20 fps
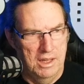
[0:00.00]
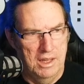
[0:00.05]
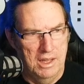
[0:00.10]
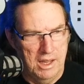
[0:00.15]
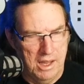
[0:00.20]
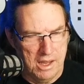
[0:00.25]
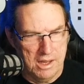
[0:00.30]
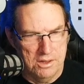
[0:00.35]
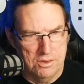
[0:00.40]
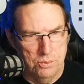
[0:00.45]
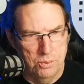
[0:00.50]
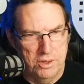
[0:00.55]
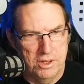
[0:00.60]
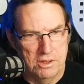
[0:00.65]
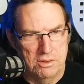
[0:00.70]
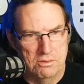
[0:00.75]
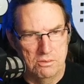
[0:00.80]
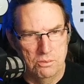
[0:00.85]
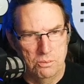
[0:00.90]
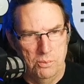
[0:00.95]
and we
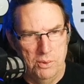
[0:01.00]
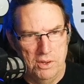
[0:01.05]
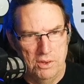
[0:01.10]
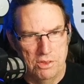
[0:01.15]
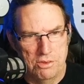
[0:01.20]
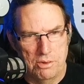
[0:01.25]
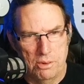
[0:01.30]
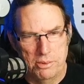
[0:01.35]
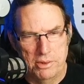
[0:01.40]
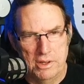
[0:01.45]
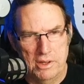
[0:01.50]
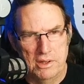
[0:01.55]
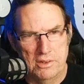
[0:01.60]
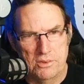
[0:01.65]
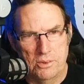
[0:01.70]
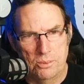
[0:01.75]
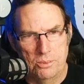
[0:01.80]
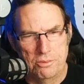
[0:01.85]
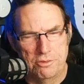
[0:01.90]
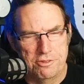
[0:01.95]
can throw it in its
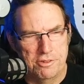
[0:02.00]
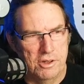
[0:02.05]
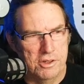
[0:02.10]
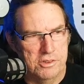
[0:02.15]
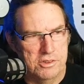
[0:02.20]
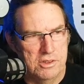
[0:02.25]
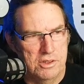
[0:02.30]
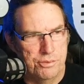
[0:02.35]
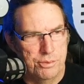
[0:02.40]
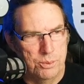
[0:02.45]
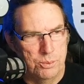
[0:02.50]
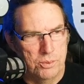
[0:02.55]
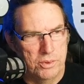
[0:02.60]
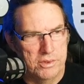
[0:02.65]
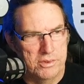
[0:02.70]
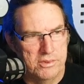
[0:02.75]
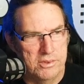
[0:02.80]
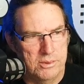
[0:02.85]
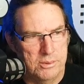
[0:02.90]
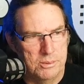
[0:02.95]
own function if we
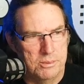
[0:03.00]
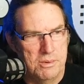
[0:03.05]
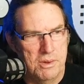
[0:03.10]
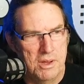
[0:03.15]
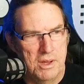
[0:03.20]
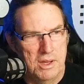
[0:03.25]
want to.